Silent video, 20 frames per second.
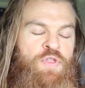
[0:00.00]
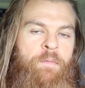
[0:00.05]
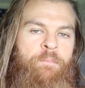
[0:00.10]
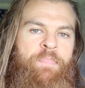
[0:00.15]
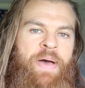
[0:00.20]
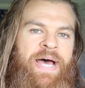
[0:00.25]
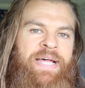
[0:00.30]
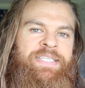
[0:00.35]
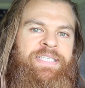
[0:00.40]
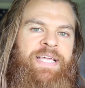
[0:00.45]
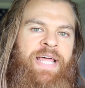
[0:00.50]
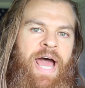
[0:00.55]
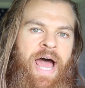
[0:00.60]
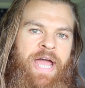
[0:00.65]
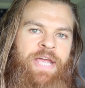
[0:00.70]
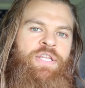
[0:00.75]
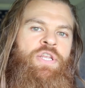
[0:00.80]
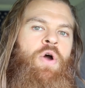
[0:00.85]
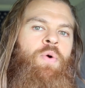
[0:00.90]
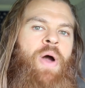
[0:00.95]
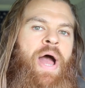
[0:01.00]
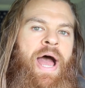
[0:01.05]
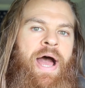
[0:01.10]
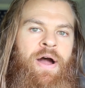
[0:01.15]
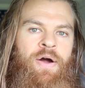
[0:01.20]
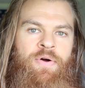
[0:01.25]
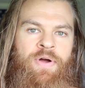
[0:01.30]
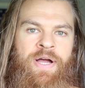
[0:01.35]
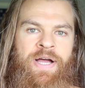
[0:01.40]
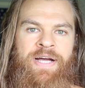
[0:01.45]
do the best that I know
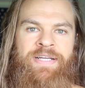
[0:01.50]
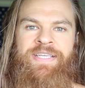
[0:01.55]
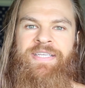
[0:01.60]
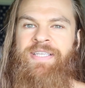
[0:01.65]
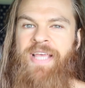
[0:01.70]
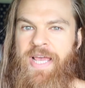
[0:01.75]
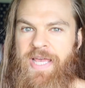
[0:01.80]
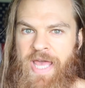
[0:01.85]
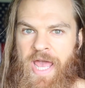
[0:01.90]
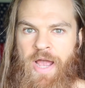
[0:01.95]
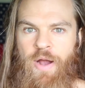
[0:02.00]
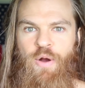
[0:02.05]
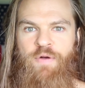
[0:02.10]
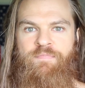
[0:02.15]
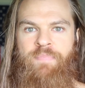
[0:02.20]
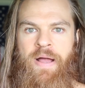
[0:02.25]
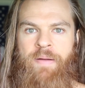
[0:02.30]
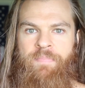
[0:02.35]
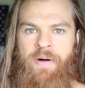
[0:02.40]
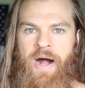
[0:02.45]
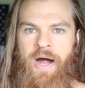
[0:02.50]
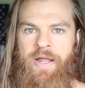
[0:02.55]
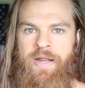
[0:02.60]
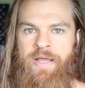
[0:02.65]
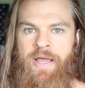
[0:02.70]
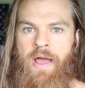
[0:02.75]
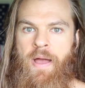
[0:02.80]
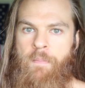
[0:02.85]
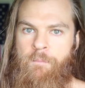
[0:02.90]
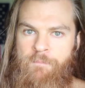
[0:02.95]
how, to take care of my
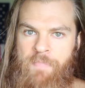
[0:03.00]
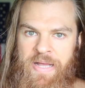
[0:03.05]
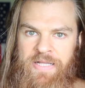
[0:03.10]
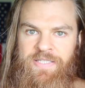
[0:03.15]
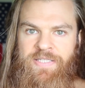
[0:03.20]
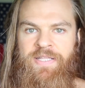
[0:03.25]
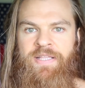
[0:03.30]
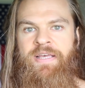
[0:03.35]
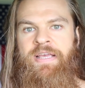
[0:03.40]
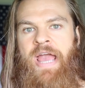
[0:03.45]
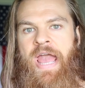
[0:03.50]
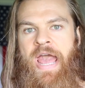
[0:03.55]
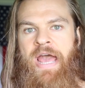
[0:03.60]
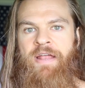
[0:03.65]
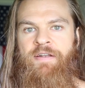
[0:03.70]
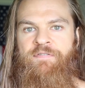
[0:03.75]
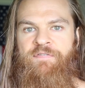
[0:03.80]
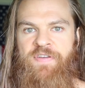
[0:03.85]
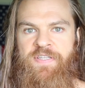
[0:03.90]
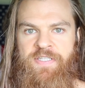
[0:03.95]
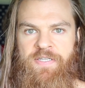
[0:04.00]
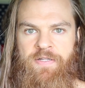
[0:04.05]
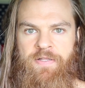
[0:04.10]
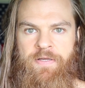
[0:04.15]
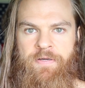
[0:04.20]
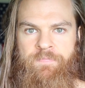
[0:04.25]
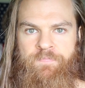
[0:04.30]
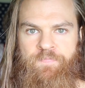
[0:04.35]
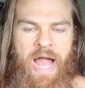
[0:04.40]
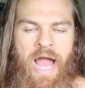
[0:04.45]
body, mentally and
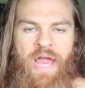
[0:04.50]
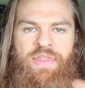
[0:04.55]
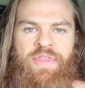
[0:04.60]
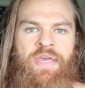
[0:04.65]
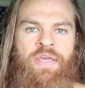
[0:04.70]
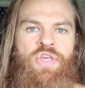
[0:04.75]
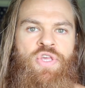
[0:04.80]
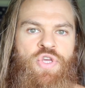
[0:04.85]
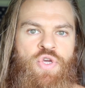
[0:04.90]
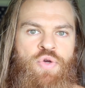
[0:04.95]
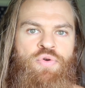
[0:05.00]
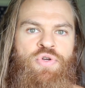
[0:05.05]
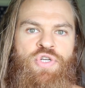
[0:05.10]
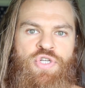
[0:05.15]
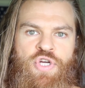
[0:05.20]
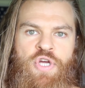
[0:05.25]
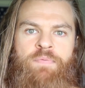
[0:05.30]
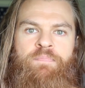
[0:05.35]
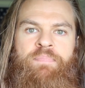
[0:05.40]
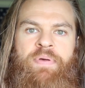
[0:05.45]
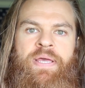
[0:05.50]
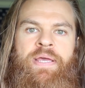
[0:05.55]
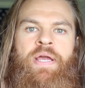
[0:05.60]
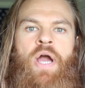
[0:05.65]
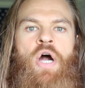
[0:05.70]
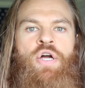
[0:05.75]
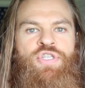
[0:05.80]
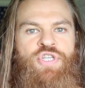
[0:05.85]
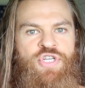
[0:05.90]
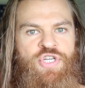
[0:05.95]
physically. I think you should
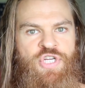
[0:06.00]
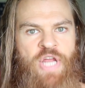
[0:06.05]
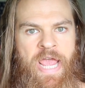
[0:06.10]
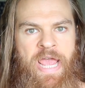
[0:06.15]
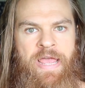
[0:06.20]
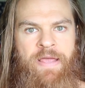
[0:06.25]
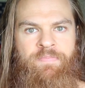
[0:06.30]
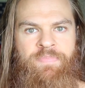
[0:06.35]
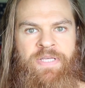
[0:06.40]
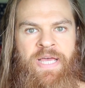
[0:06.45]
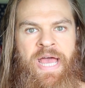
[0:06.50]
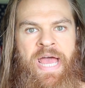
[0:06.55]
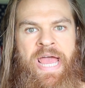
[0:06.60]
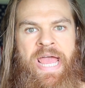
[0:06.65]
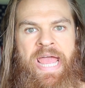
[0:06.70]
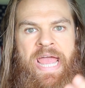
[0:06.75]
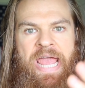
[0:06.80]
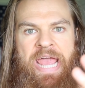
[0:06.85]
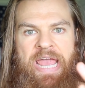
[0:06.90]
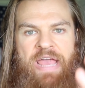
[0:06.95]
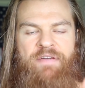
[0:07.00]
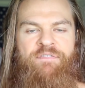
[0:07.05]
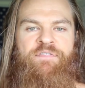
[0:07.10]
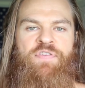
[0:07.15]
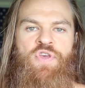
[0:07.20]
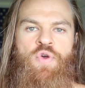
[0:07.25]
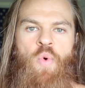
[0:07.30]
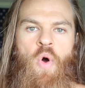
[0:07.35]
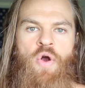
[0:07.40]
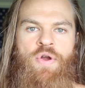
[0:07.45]
be ashamed
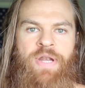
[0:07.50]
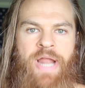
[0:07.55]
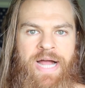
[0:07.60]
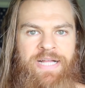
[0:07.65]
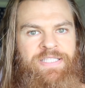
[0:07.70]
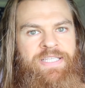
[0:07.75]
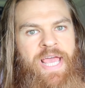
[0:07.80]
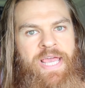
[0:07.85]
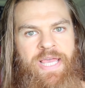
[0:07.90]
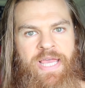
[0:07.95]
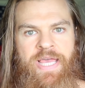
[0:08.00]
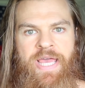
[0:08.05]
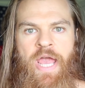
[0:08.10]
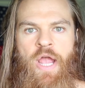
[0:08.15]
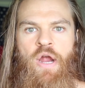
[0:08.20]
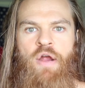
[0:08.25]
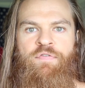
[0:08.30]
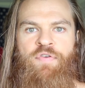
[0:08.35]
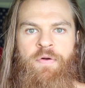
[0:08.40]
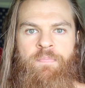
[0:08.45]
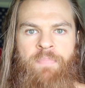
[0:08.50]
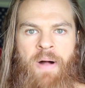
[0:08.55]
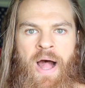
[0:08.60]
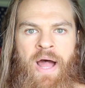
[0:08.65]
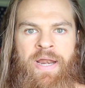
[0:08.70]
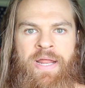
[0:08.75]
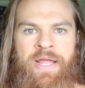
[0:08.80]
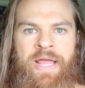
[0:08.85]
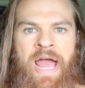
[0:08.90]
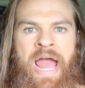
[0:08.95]
if you are not taking care of your
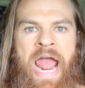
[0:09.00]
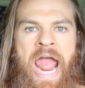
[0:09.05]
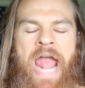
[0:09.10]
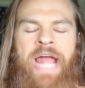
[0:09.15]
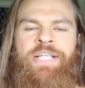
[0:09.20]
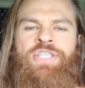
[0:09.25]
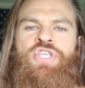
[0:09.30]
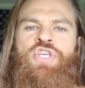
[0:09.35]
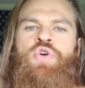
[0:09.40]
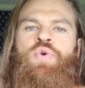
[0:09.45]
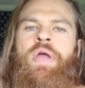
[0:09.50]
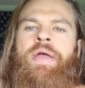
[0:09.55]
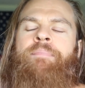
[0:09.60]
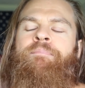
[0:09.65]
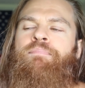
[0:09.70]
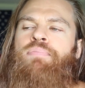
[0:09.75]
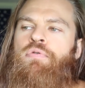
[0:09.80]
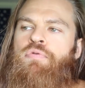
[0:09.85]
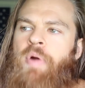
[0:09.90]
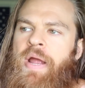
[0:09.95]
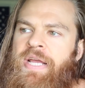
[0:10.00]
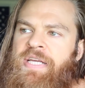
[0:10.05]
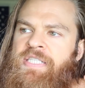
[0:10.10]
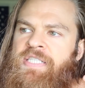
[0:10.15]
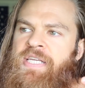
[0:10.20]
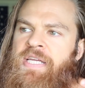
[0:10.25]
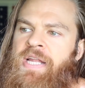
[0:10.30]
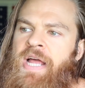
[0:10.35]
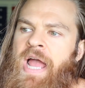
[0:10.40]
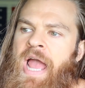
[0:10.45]
body, and to
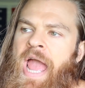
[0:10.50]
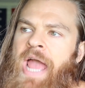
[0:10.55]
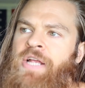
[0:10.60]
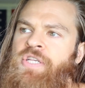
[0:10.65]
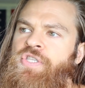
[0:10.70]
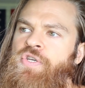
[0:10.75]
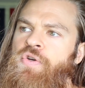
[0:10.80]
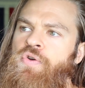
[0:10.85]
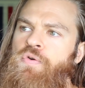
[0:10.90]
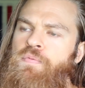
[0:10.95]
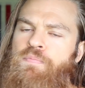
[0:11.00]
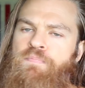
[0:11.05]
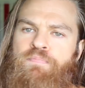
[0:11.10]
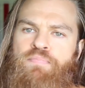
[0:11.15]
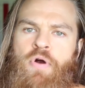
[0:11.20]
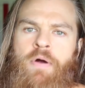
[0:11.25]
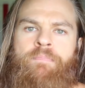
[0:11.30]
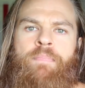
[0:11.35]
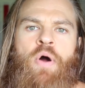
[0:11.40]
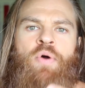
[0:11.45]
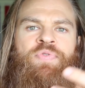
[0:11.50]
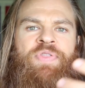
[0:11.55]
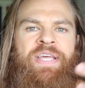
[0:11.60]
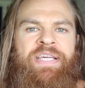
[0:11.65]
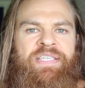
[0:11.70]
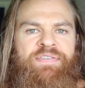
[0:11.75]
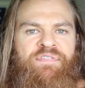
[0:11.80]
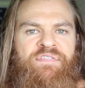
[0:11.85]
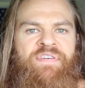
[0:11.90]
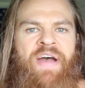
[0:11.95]
embrace it and to promote
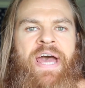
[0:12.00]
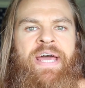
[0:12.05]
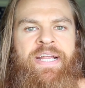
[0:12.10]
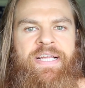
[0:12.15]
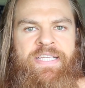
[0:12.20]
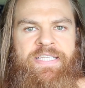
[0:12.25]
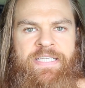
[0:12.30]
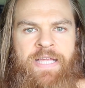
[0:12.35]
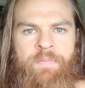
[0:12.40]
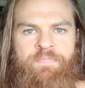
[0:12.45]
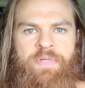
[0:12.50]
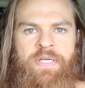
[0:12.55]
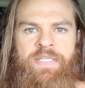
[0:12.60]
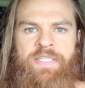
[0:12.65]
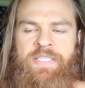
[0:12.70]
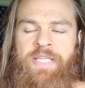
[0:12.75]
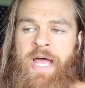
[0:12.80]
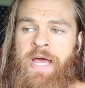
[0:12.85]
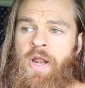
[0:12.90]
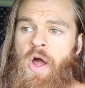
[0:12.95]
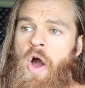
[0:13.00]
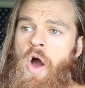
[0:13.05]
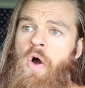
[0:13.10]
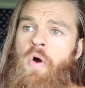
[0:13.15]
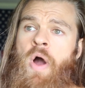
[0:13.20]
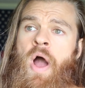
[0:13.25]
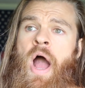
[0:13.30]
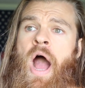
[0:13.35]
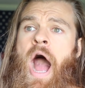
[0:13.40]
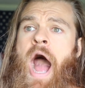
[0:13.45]
this fat acceptance that,
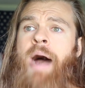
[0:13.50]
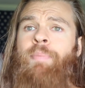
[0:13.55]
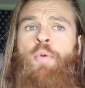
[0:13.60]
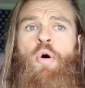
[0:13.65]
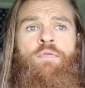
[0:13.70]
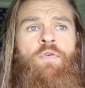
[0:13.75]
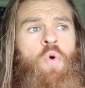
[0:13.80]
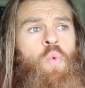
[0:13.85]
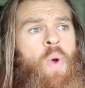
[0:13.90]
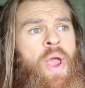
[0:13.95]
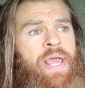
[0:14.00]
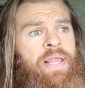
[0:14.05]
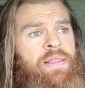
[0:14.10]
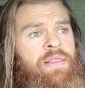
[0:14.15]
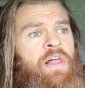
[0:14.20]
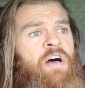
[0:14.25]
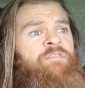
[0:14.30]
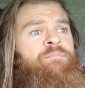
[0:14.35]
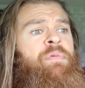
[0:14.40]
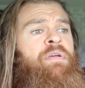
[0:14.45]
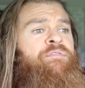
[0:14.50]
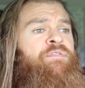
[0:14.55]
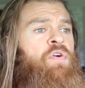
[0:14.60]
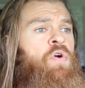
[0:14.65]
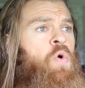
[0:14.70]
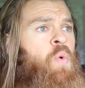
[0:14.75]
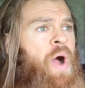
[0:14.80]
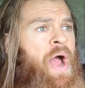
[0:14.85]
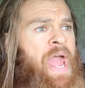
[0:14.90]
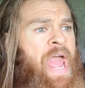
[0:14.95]
oh, I'm overweight, love me
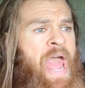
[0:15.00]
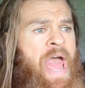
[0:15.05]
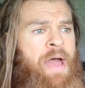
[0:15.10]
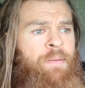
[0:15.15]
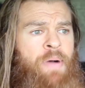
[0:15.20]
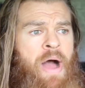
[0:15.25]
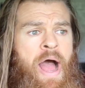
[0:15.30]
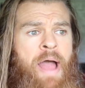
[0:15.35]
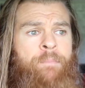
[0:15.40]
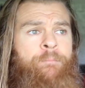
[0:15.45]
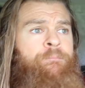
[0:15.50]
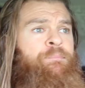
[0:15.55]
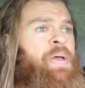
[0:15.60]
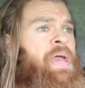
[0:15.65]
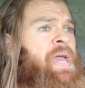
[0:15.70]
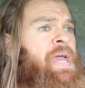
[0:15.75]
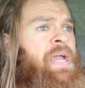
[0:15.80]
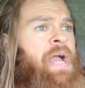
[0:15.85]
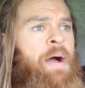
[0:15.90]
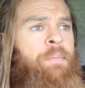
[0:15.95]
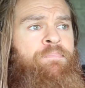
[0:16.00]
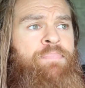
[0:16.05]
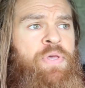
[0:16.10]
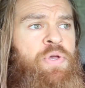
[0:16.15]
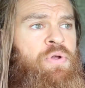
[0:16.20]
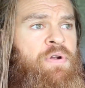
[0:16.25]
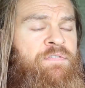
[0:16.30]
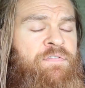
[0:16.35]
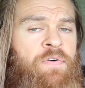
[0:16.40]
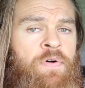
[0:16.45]
for who I am, I'm big, I'm
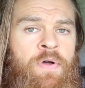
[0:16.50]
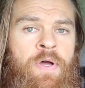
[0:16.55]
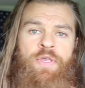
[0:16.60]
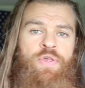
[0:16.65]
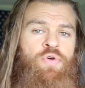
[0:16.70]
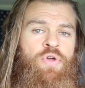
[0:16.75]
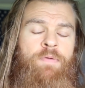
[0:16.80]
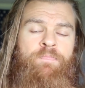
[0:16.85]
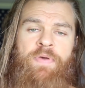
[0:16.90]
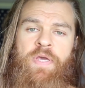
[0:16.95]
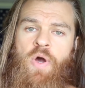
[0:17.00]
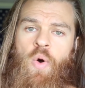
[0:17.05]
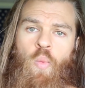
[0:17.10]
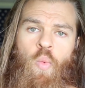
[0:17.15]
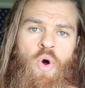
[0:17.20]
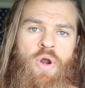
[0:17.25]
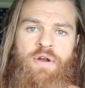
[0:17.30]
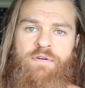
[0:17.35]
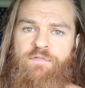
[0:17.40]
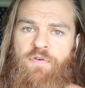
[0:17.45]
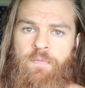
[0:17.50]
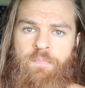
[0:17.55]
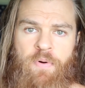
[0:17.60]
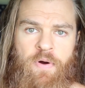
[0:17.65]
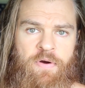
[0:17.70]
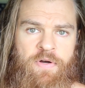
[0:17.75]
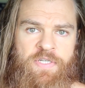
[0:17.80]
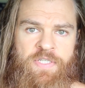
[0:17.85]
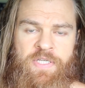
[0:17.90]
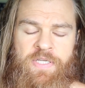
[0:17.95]
beautiful. You can be a wonderful
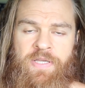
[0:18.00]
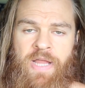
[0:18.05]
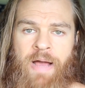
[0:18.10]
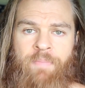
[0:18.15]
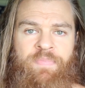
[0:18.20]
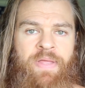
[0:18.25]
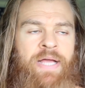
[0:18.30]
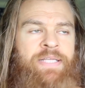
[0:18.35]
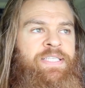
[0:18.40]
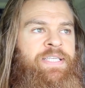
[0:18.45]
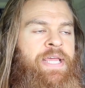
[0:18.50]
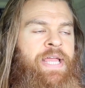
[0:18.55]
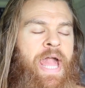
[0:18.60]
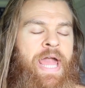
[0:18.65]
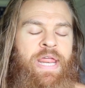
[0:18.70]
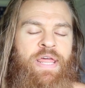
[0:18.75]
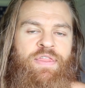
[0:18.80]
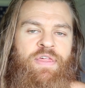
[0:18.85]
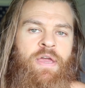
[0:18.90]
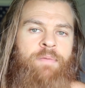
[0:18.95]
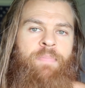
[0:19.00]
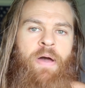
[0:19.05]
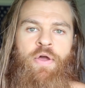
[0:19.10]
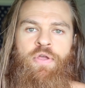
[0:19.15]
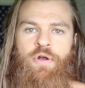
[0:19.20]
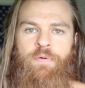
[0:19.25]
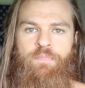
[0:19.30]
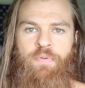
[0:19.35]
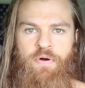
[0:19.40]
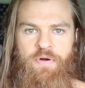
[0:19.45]
person. I'm not saying anything
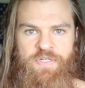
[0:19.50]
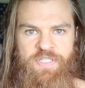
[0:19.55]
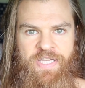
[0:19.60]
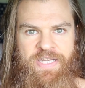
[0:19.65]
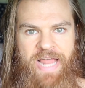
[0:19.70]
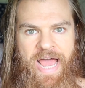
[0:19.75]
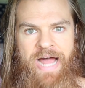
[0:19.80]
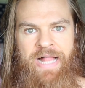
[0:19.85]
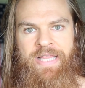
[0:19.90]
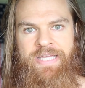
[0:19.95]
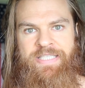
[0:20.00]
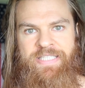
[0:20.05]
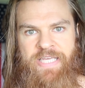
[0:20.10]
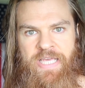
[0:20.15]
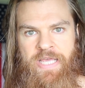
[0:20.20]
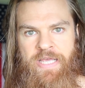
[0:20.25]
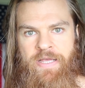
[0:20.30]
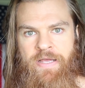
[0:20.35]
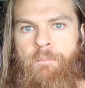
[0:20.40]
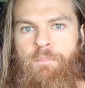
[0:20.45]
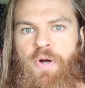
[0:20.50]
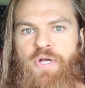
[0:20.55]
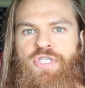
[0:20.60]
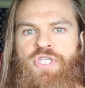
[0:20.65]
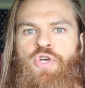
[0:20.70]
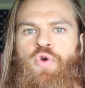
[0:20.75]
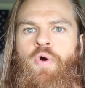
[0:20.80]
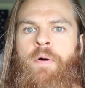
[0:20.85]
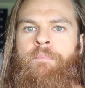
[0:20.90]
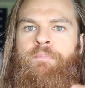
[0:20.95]
about your personality,
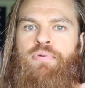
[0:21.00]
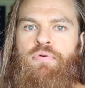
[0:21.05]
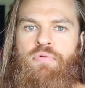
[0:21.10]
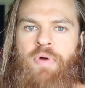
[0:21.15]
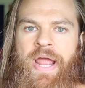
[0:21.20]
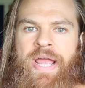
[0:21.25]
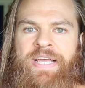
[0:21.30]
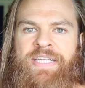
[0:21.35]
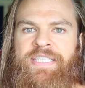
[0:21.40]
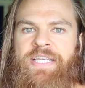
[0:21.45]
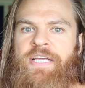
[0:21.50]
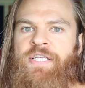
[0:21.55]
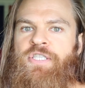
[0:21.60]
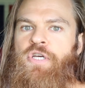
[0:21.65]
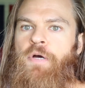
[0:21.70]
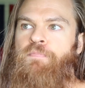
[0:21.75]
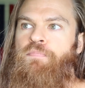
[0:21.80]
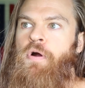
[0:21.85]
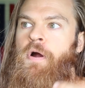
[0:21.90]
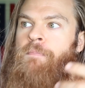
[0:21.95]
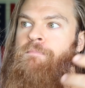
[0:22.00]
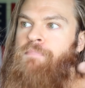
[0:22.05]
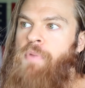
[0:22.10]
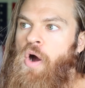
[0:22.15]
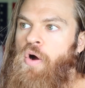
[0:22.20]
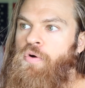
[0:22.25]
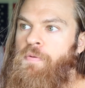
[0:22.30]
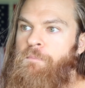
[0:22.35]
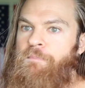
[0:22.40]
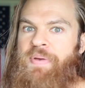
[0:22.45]
but to embrace and to
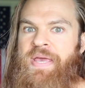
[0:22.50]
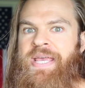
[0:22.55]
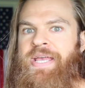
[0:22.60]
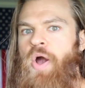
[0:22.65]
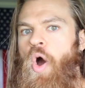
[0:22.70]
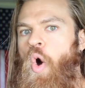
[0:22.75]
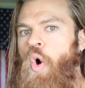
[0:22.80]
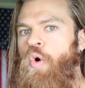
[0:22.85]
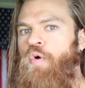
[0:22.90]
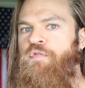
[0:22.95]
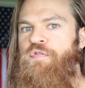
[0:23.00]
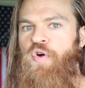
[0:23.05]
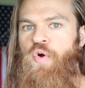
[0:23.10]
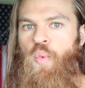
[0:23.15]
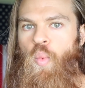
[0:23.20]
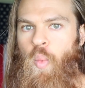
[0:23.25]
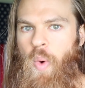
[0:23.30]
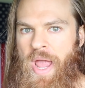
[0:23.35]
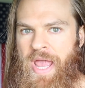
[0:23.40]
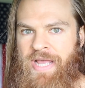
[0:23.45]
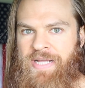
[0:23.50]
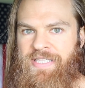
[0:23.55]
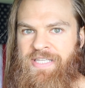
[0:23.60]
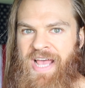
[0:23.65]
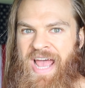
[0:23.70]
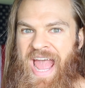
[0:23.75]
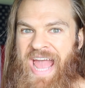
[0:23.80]
promote being overweight